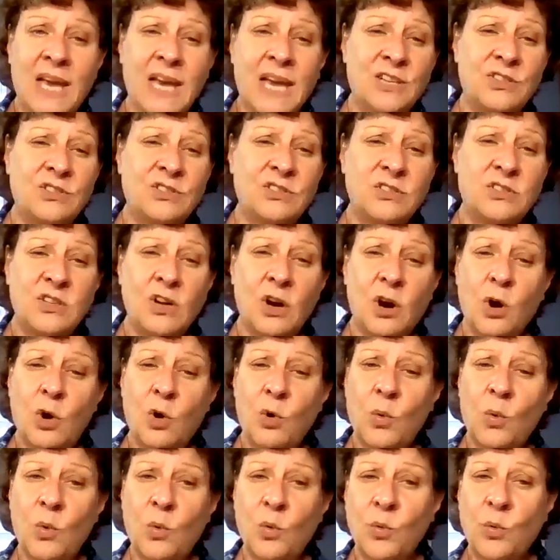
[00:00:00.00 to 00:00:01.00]

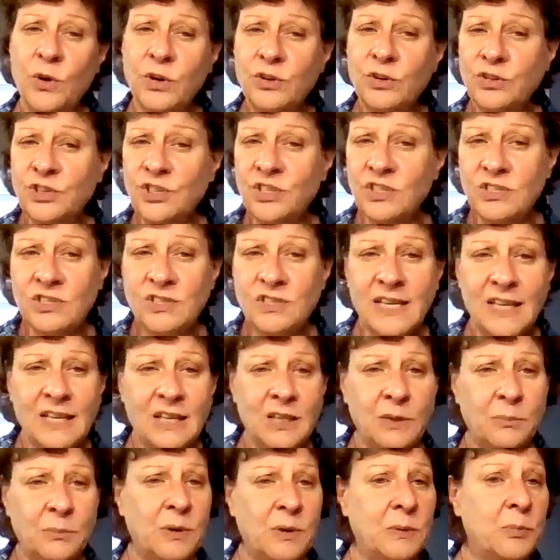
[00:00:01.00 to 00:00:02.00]
So we're just
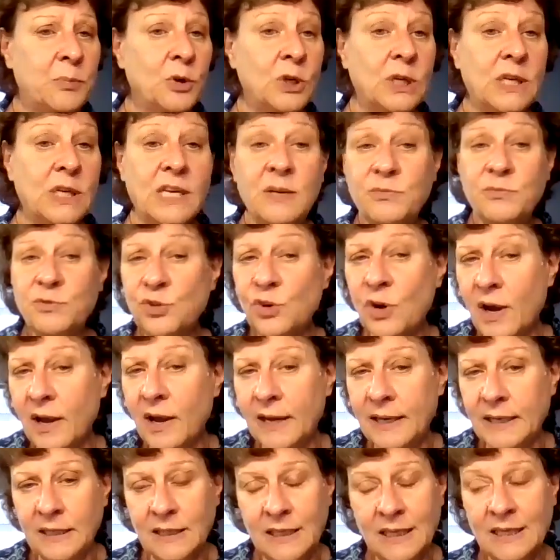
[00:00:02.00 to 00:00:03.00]
telling people, keep
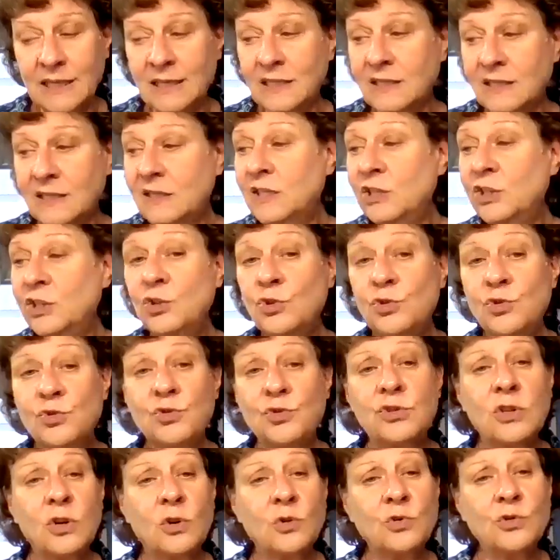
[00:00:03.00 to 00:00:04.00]
trying.
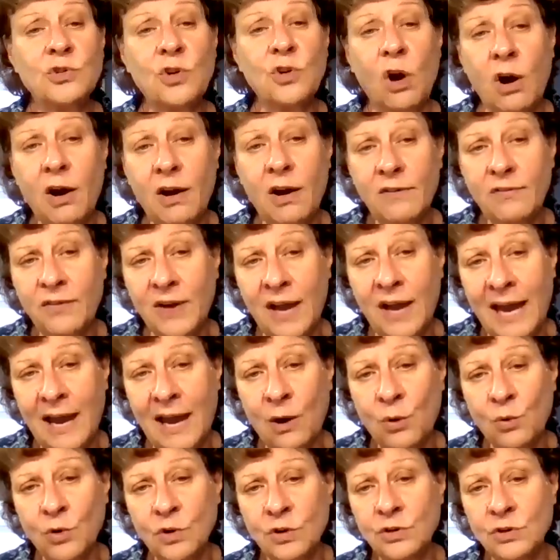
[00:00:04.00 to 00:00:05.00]
Use those off
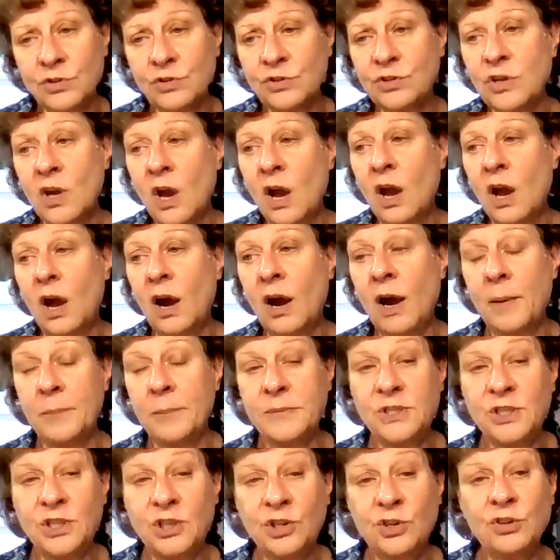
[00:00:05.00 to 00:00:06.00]
hours
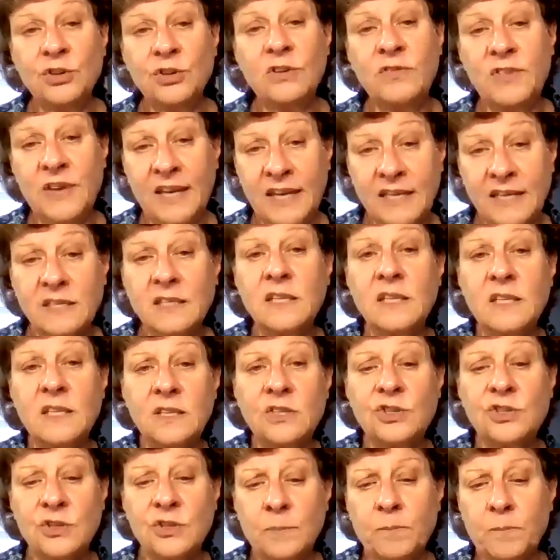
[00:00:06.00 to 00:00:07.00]
to your
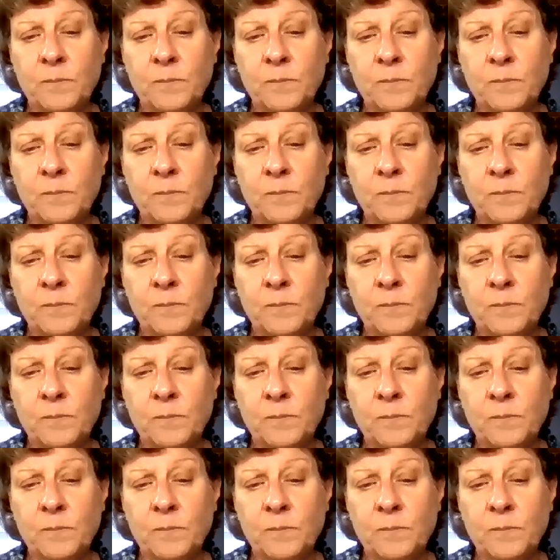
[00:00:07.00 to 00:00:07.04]
advantage.